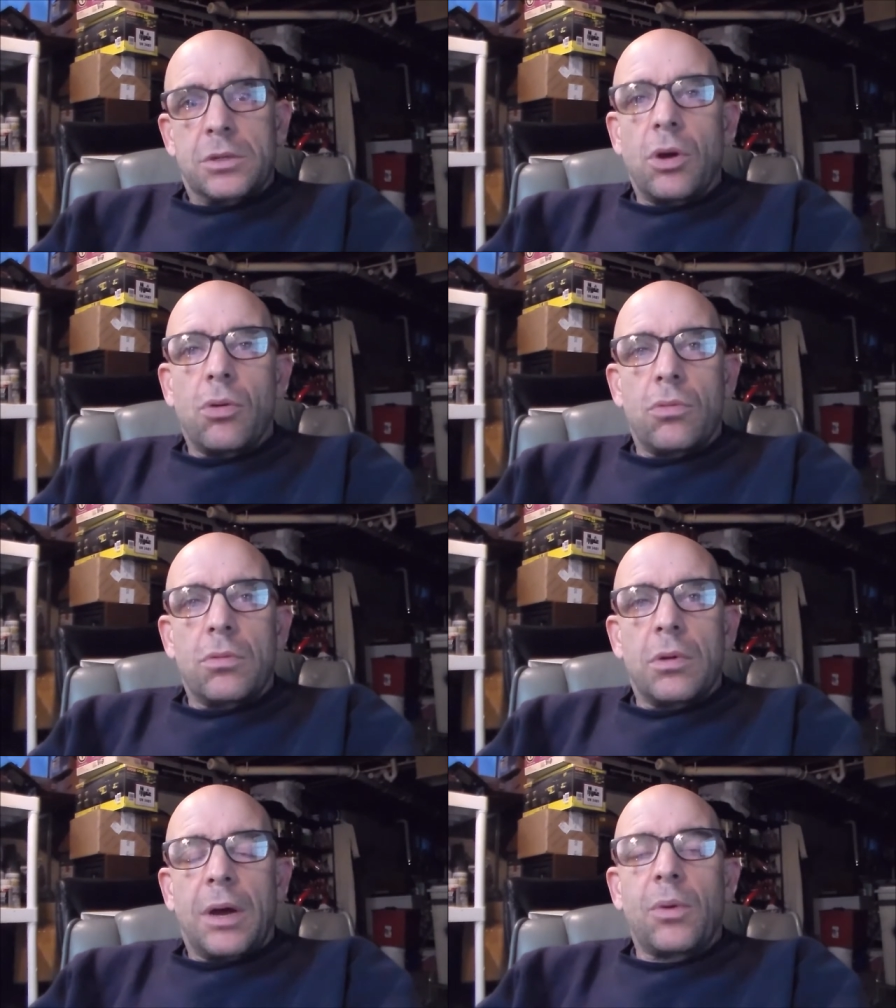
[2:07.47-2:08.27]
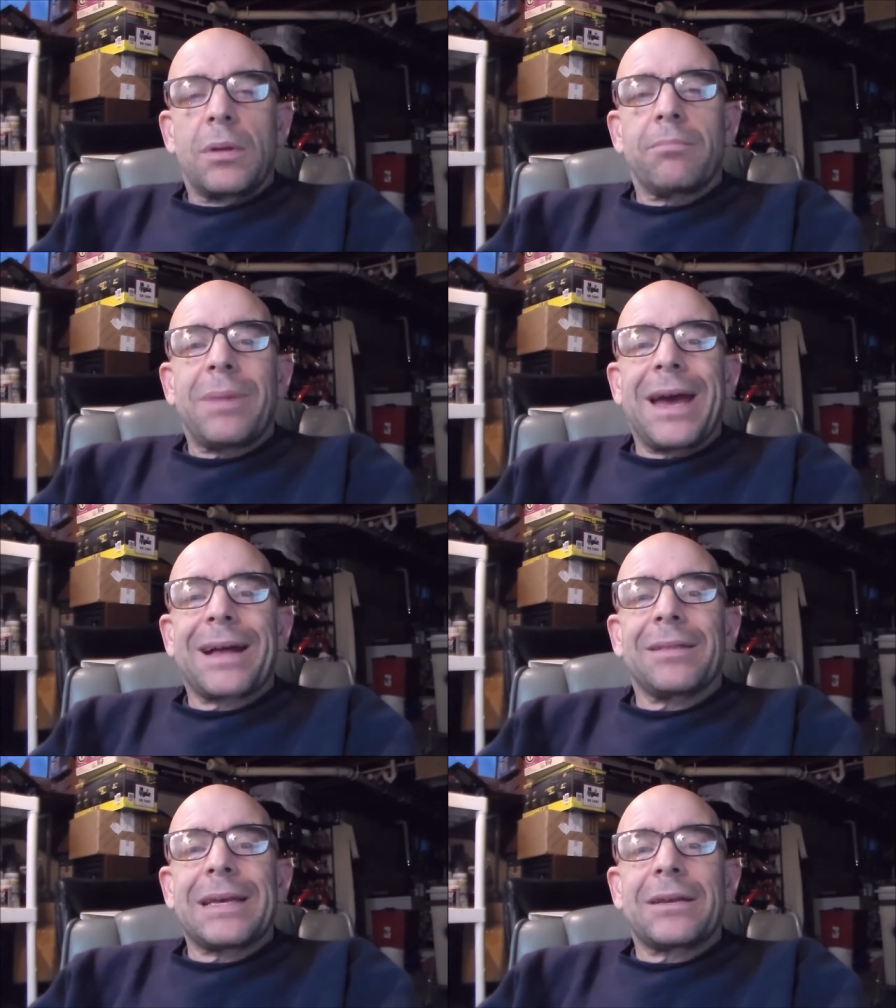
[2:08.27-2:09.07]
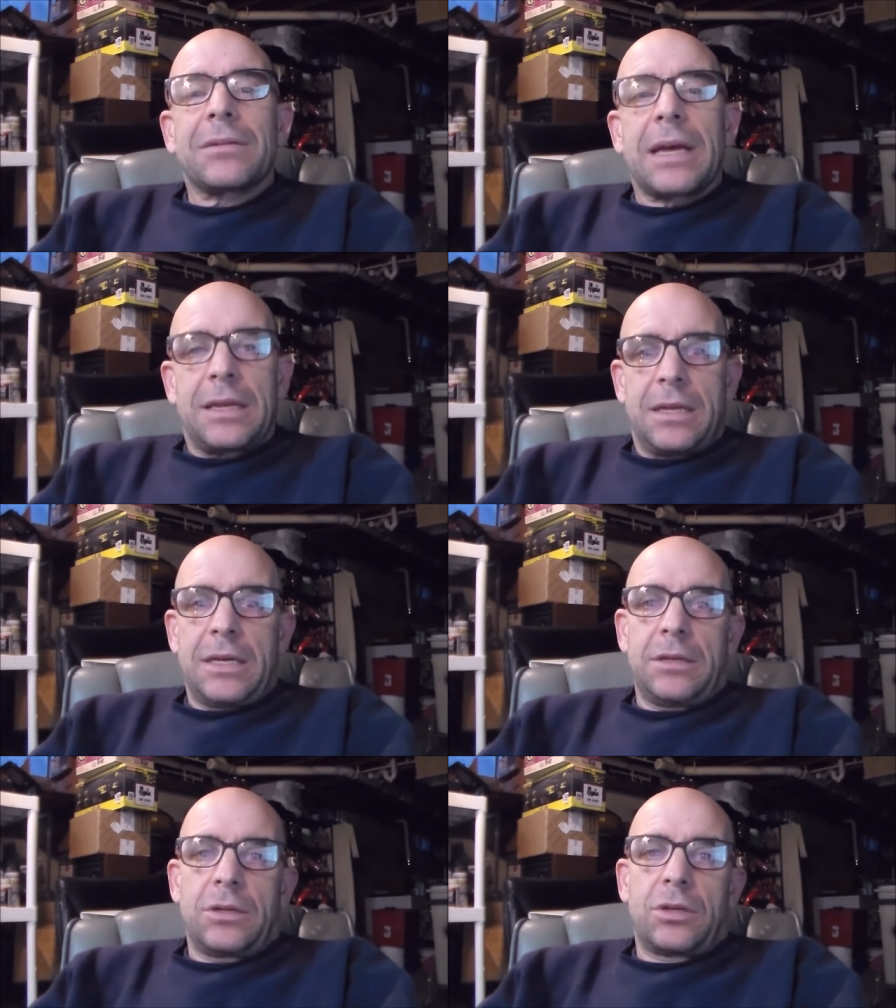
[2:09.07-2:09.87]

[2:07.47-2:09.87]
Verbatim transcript: So I went back later that night